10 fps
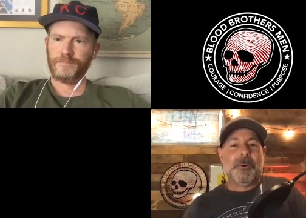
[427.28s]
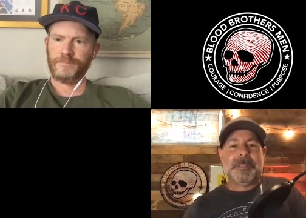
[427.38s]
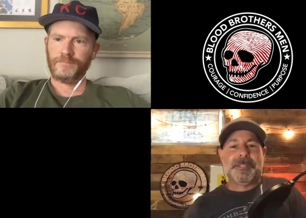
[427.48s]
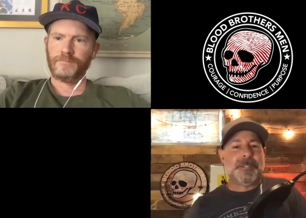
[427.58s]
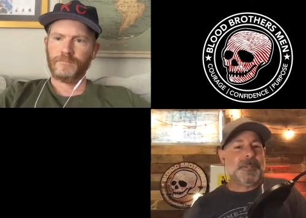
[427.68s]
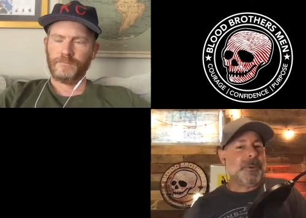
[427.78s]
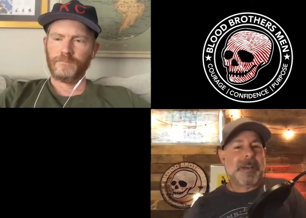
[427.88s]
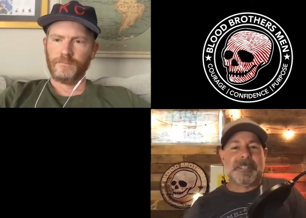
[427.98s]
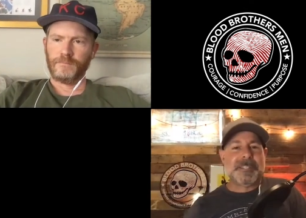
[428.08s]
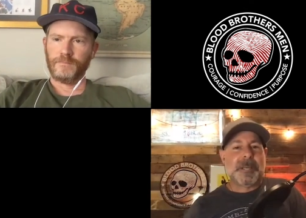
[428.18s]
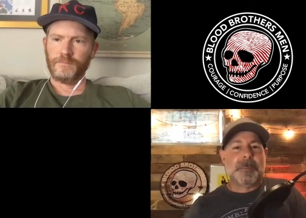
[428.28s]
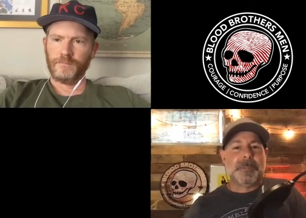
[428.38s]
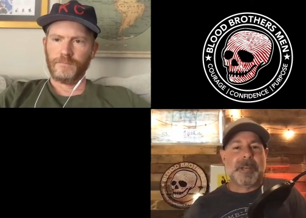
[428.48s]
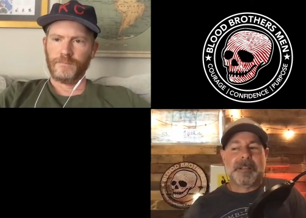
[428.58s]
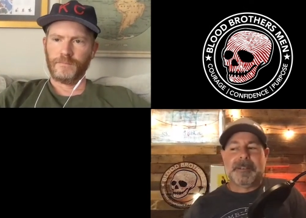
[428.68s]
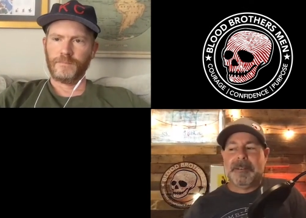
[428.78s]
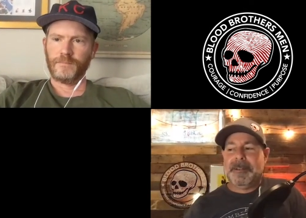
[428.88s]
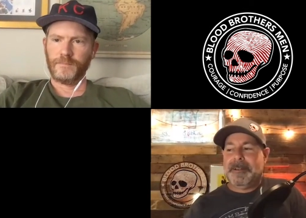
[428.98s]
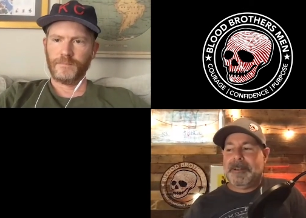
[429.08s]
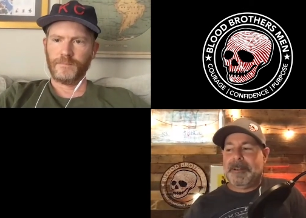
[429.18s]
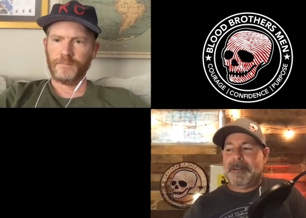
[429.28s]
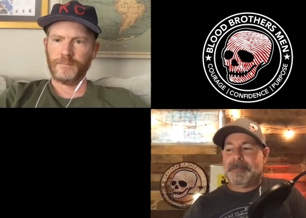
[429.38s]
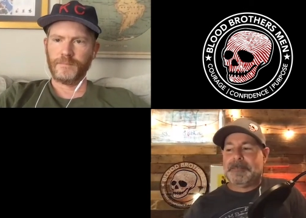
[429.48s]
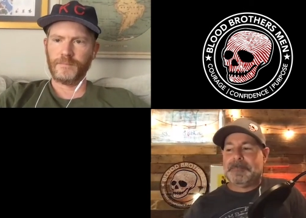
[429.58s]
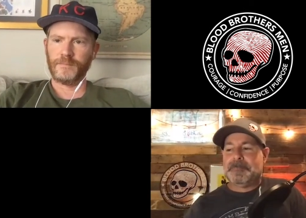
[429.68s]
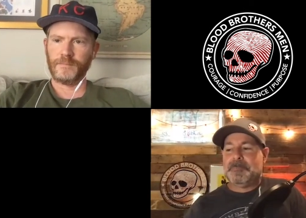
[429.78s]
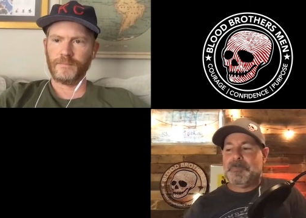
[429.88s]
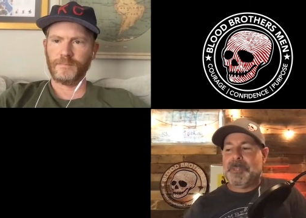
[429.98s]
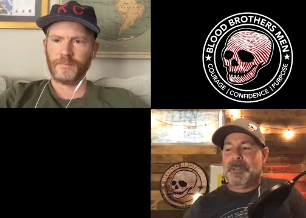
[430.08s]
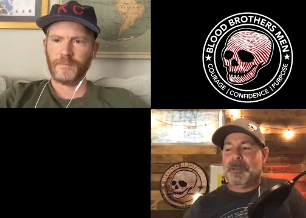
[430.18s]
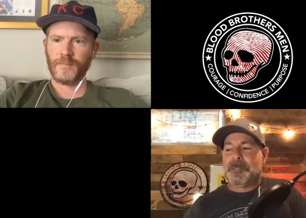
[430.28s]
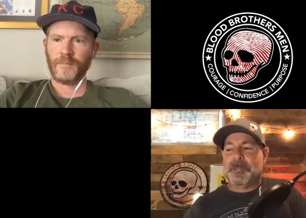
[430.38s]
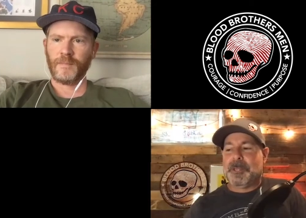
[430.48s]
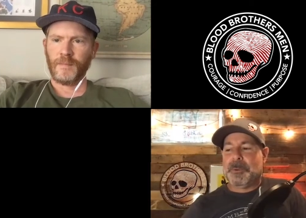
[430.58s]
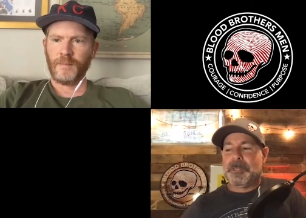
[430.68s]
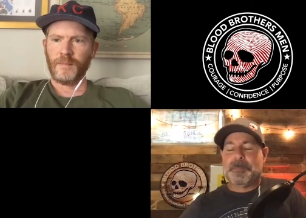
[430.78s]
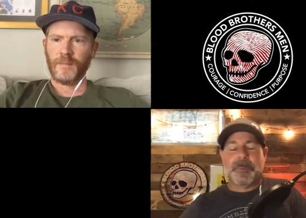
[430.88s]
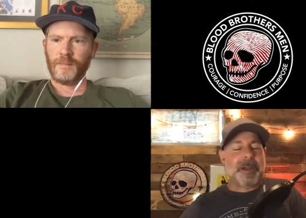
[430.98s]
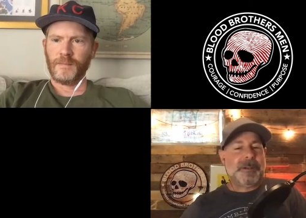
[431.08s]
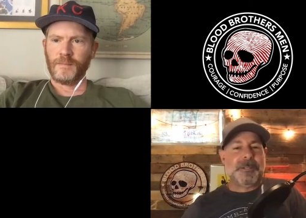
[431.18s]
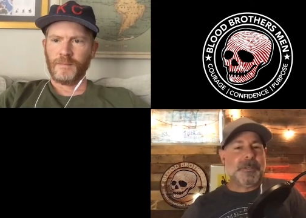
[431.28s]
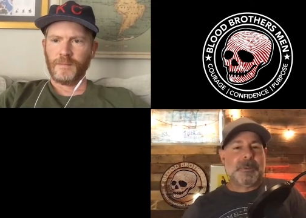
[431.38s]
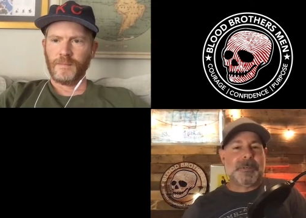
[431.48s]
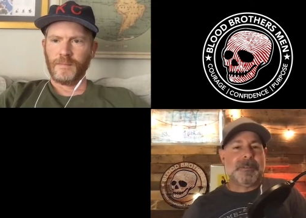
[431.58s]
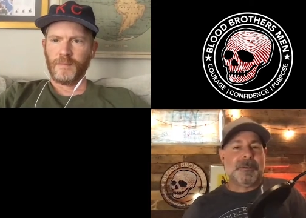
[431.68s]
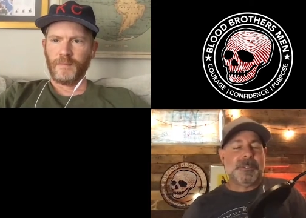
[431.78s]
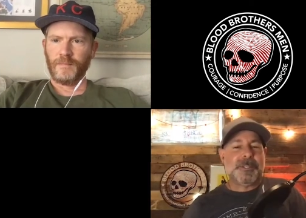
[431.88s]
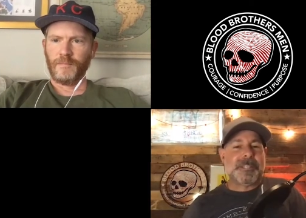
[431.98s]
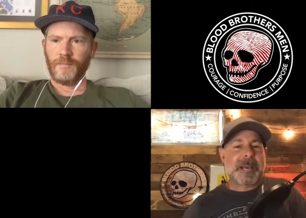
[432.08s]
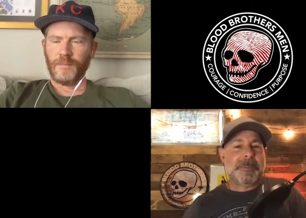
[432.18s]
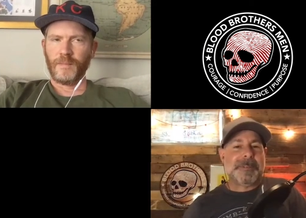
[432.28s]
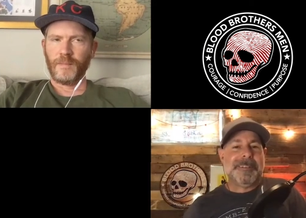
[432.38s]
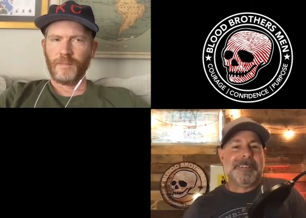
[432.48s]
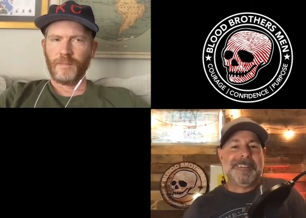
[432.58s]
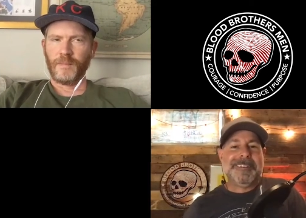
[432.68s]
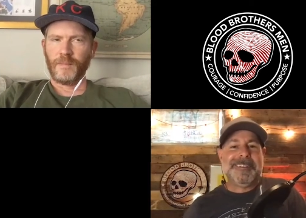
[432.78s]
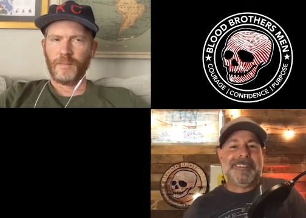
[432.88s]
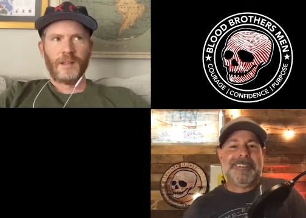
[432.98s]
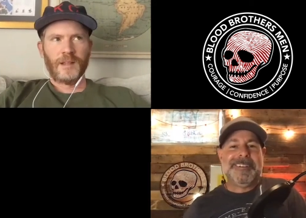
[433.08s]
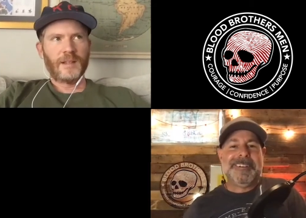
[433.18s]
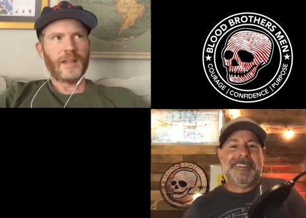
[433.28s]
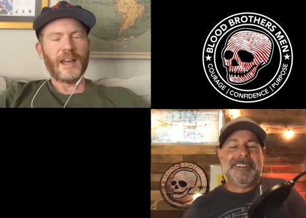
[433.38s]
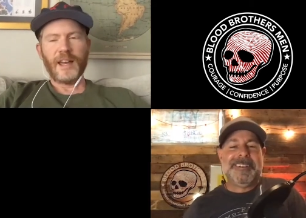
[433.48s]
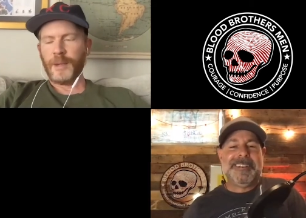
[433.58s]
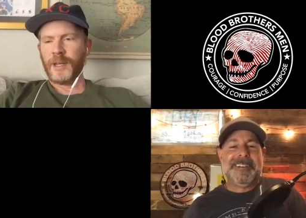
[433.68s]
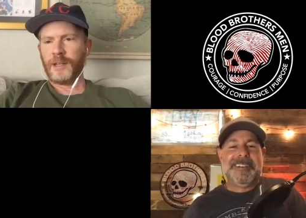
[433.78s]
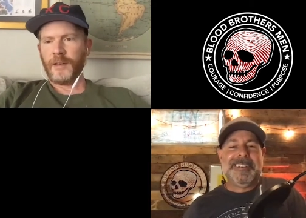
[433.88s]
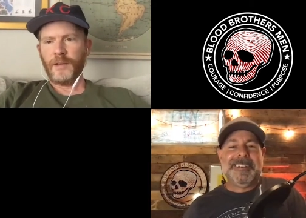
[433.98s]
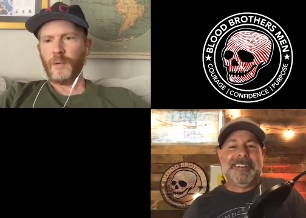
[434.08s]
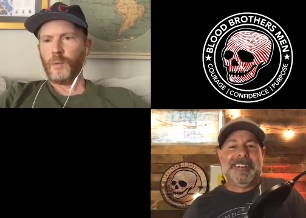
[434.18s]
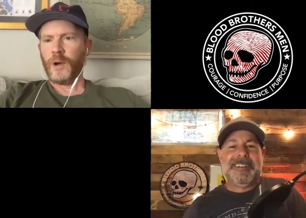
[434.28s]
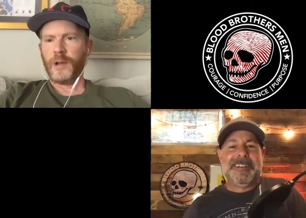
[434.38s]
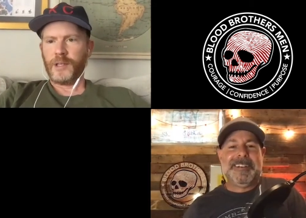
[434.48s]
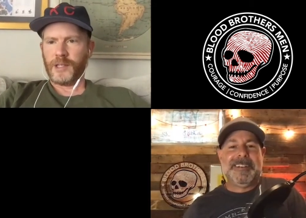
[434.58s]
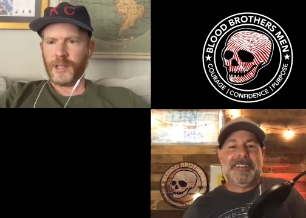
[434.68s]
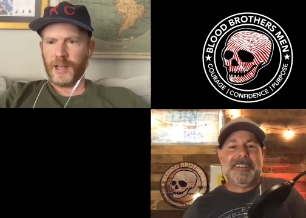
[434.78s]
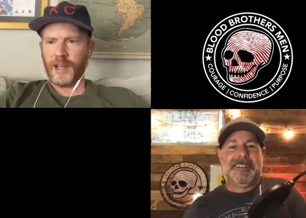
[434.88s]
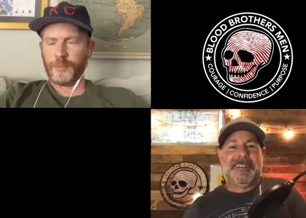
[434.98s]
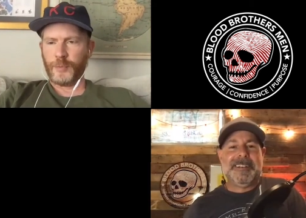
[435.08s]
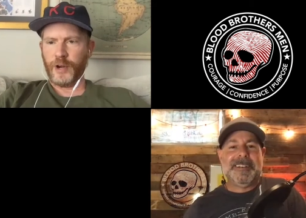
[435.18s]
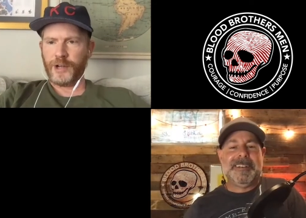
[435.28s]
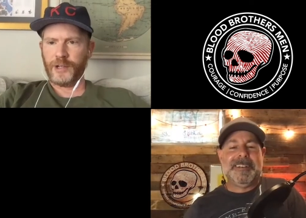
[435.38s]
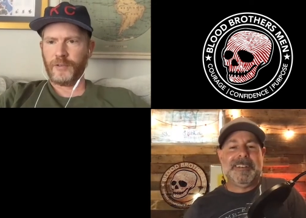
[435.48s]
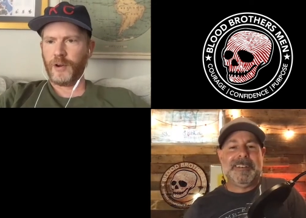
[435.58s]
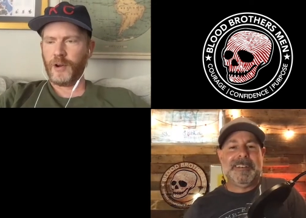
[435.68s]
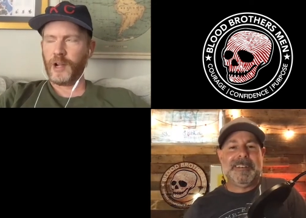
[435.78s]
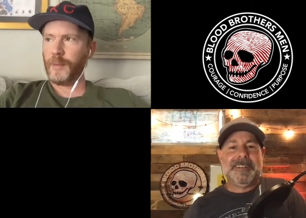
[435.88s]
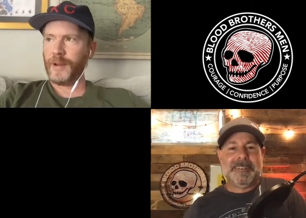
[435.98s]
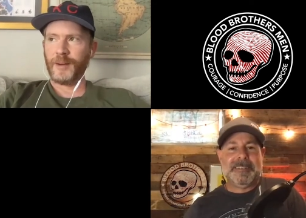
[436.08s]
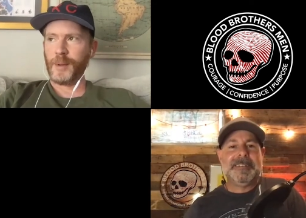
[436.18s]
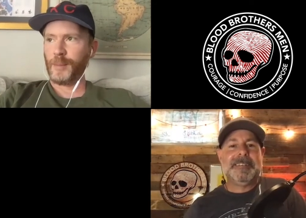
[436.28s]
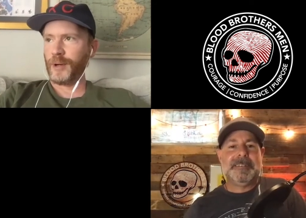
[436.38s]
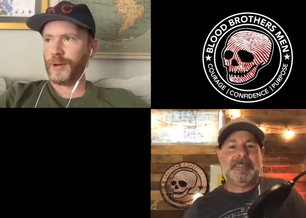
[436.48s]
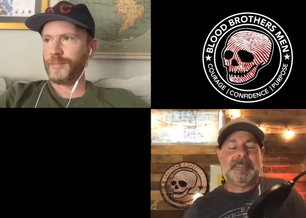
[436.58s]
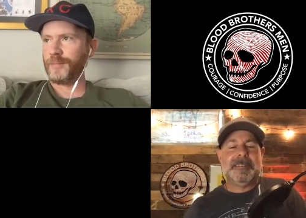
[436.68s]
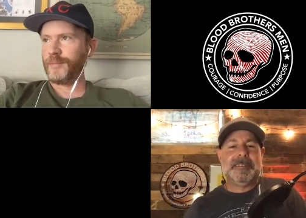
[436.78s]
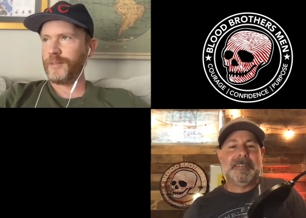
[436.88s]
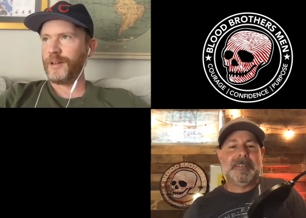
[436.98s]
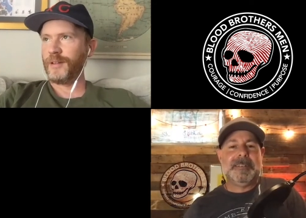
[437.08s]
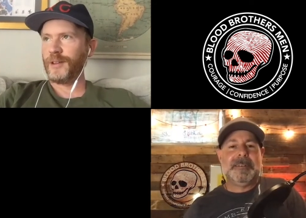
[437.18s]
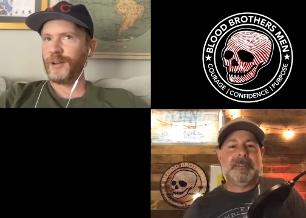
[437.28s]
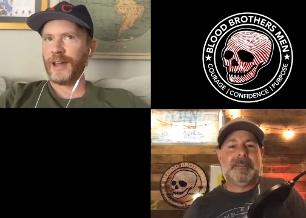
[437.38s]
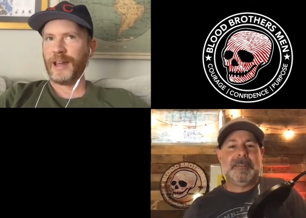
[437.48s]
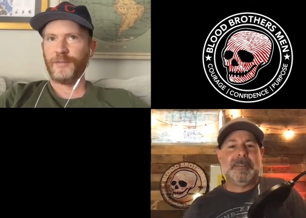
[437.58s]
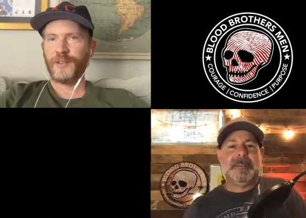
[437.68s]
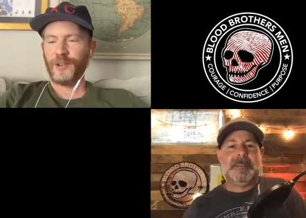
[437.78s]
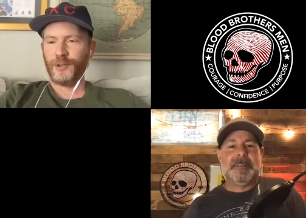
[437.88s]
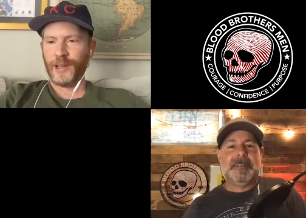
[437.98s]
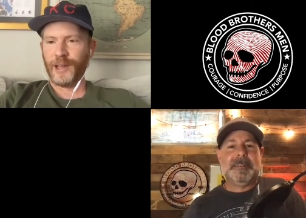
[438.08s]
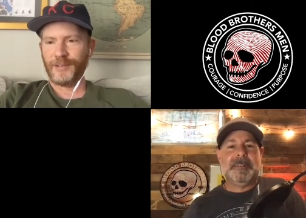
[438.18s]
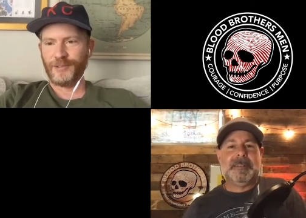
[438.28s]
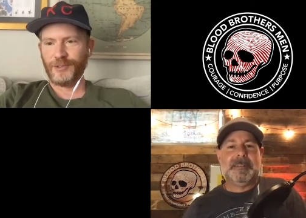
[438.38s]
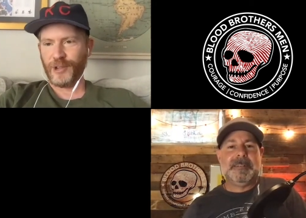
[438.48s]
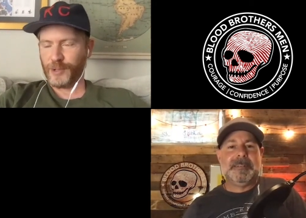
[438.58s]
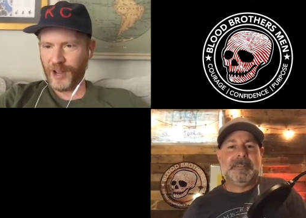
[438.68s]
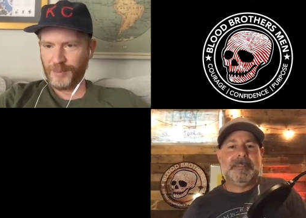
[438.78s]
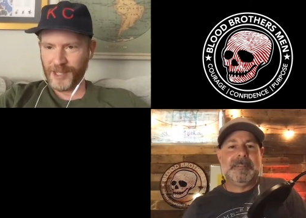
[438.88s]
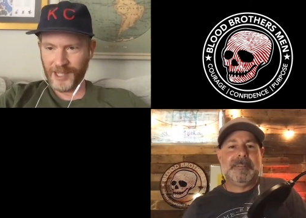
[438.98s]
Speaker 1: that just you kind of stumbled on? Um, mm-hmm. you know, something you had aspired to or, or just happened?
Speaker 2: Yeah, I mean, it definitely was an aspiration growing up. I remember, uh, you know, I had a few like dream jobs as a